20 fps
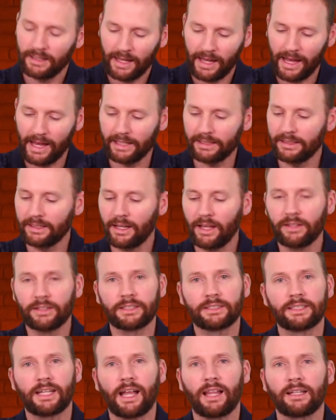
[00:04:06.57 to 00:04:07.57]
has another
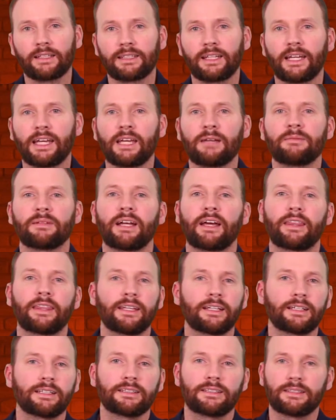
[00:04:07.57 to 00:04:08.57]
solid game, and I
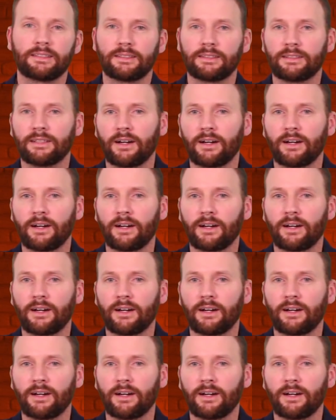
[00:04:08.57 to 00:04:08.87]
think it's